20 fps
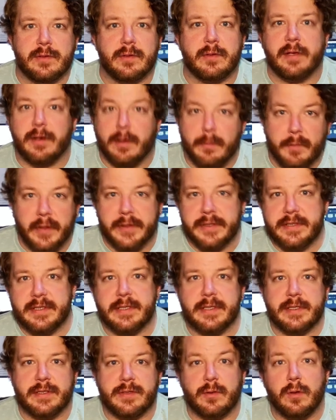or there are
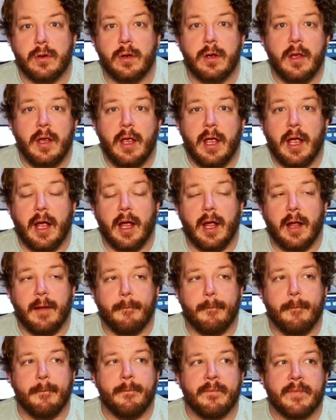monsters or,
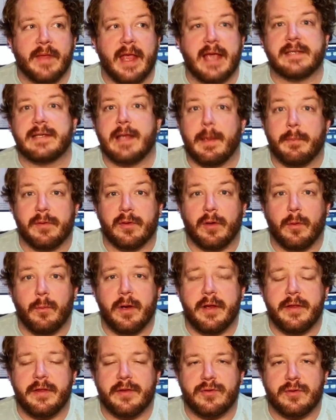as happened on
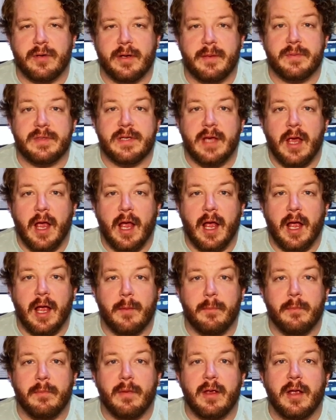one of the trips,
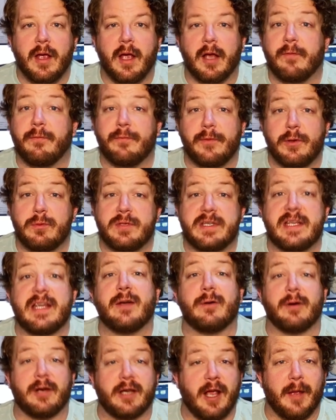a few
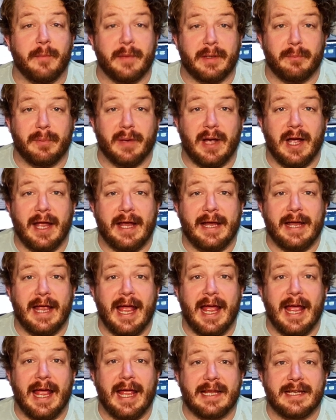deer are coming by
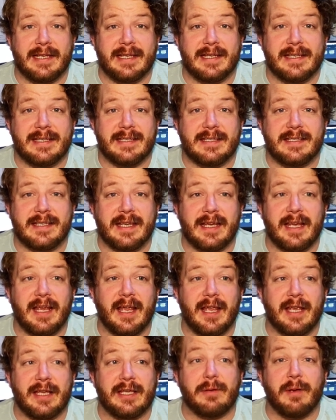and
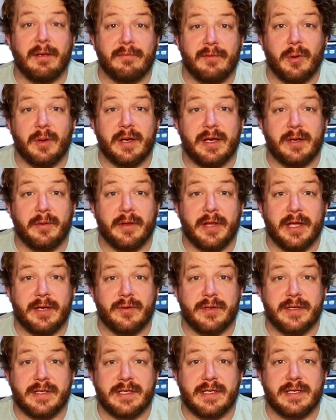you have no idea what that
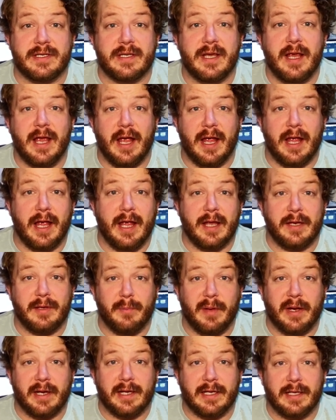noise is and you
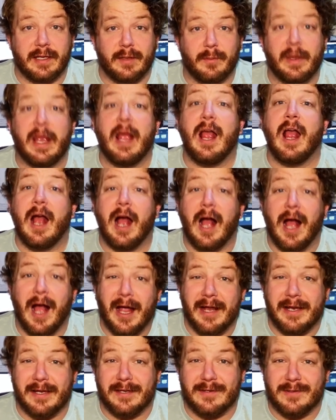panic a little bit.
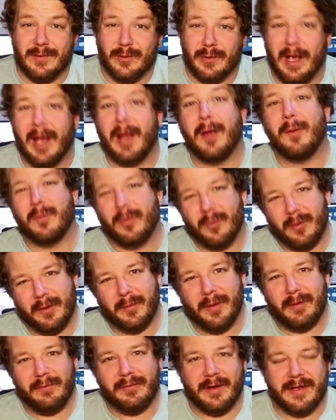I didn't do that, but one of
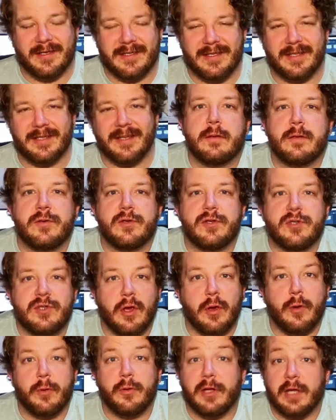my friends did.
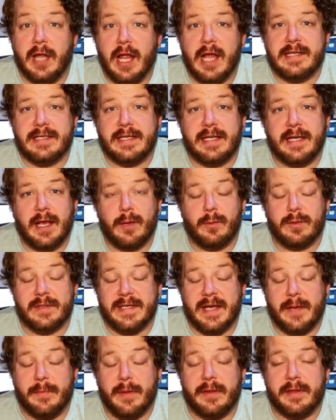So the last thing I will
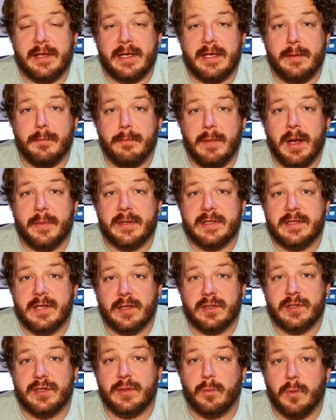say about the Marmot
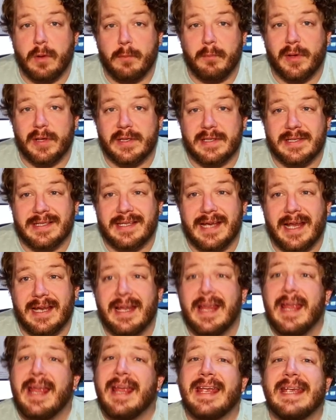Tungsten one person tent
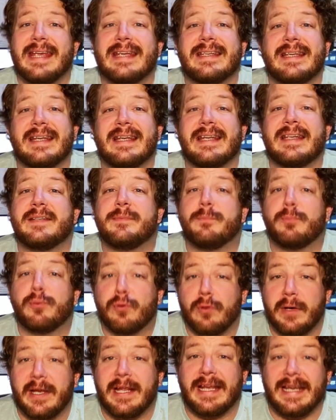is it is
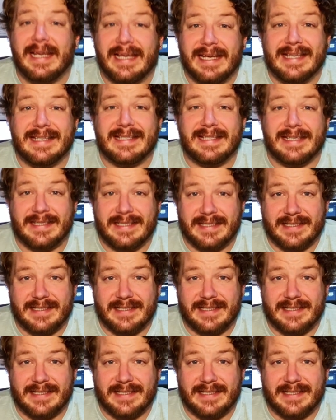pretty easy to